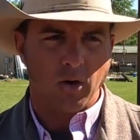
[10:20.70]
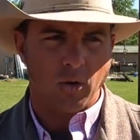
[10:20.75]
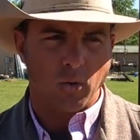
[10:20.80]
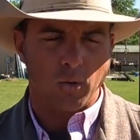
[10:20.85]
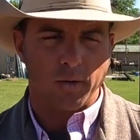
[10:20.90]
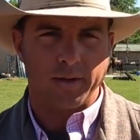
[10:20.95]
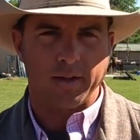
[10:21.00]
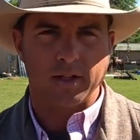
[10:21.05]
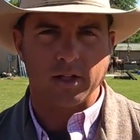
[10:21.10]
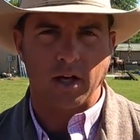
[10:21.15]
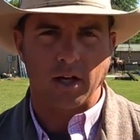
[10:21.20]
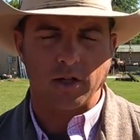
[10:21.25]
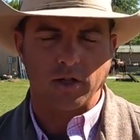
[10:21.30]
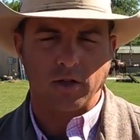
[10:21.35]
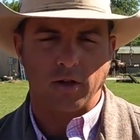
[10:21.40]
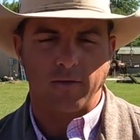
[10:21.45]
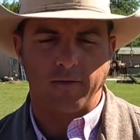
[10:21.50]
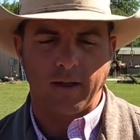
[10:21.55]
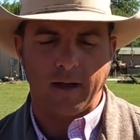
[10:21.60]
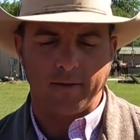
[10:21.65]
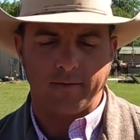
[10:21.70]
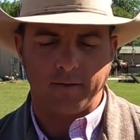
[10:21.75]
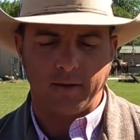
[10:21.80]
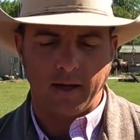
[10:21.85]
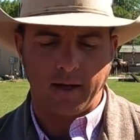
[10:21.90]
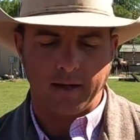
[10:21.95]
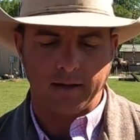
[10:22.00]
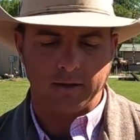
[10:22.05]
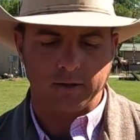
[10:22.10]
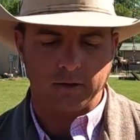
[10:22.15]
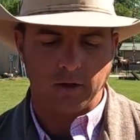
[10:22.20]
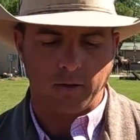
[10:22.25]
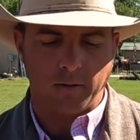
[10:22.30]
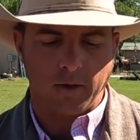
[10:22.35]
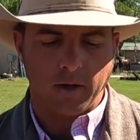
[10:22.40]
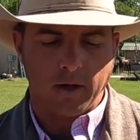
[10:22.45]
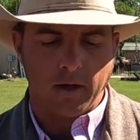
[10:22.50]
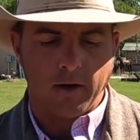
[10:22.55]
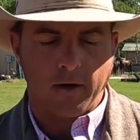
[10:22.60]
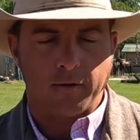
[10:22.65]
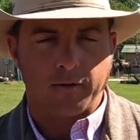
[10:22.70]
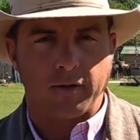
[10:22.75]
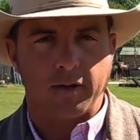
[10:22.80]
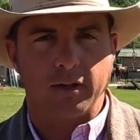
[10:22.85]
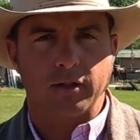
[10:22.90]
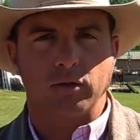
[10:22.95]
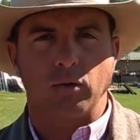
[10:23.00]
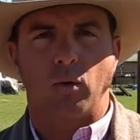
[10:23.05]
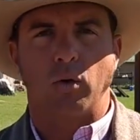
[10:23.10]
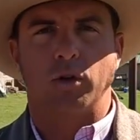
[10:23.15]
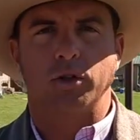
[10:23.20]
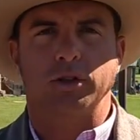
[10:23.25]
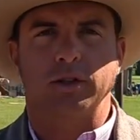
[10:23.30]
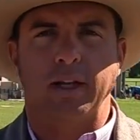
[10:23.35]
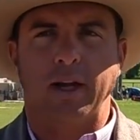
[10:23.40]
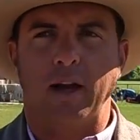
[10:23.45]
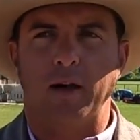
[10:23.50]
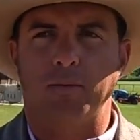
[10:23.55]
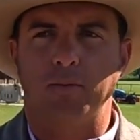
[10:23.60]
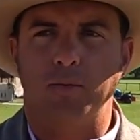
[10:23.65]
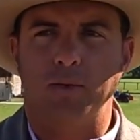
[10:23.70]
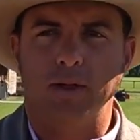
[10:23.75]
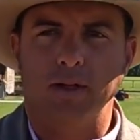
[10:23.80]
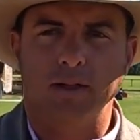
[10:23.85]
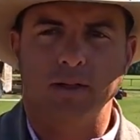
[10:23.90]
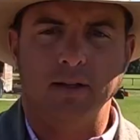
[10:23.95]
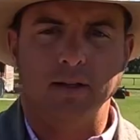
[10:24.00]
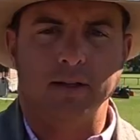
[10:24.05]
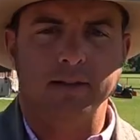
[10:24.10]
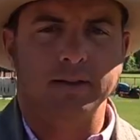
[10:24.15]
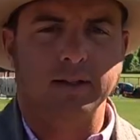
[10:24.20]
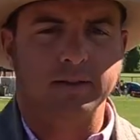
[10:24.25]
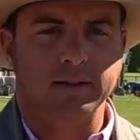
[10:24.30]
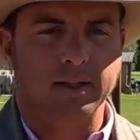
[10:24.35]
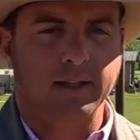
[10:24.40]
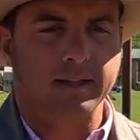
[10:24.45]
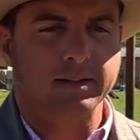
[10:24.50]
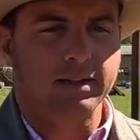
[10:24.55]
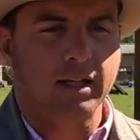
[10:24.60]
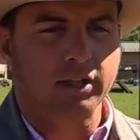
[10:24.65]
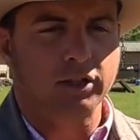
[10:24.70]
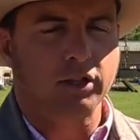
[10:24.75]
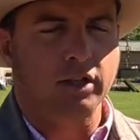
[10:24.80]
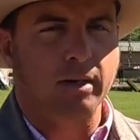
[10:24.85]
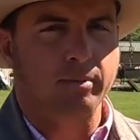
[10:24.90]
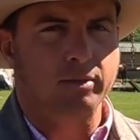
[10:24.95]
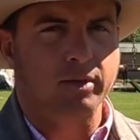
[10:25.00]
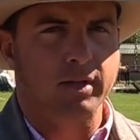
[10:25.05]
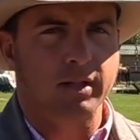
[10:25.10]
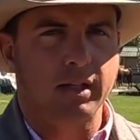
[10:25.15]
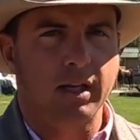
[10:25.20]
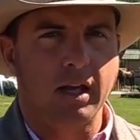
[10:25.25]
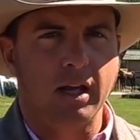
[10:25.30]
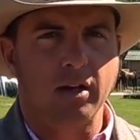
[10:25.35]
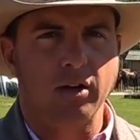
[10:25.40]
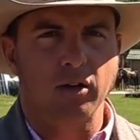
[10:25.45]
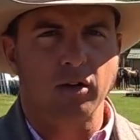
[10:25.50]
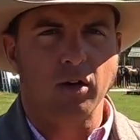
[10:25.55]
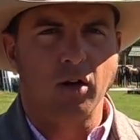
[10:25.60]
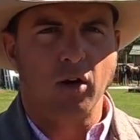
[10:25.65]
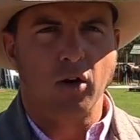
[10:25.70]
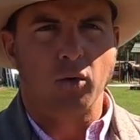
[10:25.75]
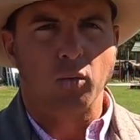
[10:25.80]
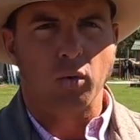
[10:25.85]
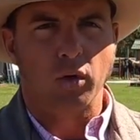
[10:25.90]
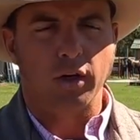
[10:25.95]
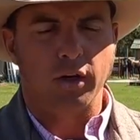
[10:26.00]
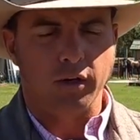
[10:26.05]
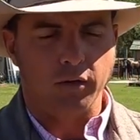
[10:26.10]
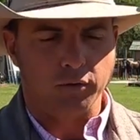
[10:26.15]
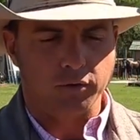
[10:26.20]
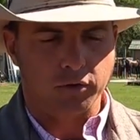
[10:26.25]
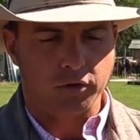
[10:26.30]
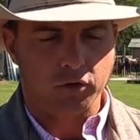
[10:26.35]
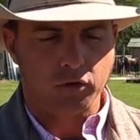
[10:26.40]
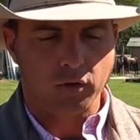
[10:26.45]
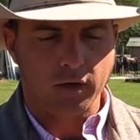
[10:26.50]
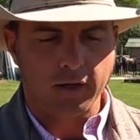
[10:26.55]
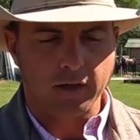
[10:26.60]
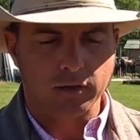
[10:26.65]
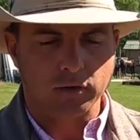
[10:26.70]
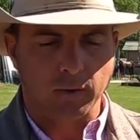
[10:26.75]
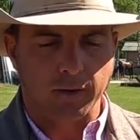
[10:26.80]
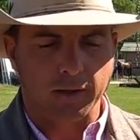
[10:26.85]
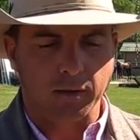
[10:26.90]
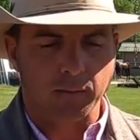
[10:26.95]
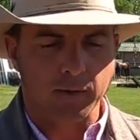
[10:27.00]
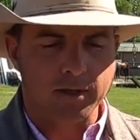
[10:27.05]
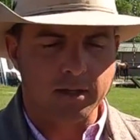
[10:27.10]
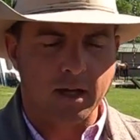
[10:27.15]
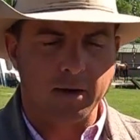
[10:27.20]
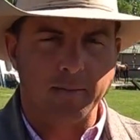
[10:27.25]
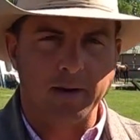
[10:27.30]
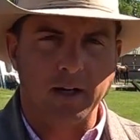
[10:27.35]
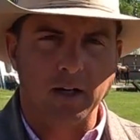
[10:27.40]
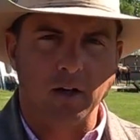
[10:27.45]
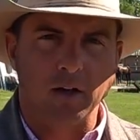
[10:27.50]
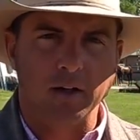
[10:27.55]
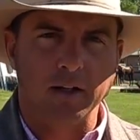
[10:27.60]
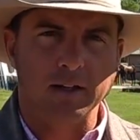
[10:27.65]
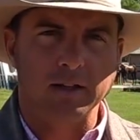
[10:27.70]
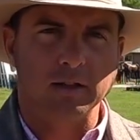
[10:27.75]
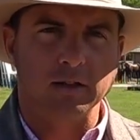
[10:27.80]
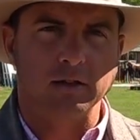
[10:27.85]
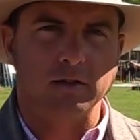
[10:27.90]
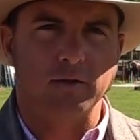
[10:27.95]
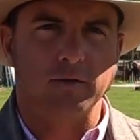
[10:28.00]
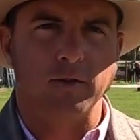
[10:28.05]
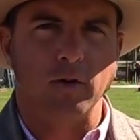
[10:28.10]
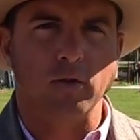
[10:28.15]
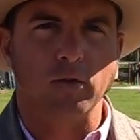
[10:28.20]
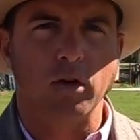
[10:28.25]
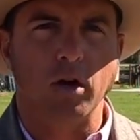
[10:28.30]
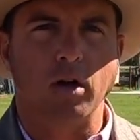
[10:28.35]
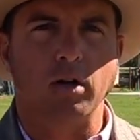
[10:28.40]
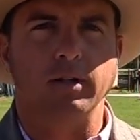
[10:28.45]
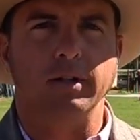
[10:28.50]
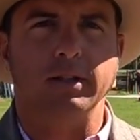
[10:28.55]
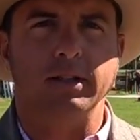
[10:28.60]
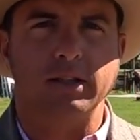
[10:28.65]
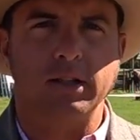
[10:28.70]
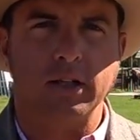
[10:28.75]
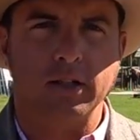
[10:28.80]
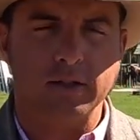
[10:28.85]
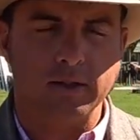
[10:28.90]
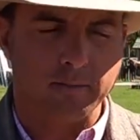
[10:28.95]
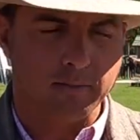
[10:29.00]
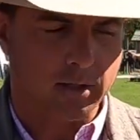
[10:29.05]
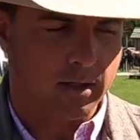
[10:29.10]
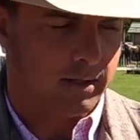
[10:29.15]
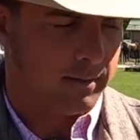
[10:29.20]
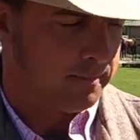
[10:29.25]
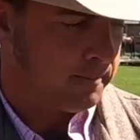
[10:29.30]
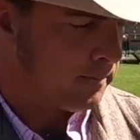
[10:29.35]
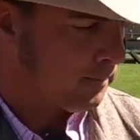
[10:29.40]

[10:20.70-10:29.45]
or the touch of that flag. So for this horse, to help with the sensitization up to the canter, we're going to use a string so I can reach out, make a long distance phone call, and touch somebody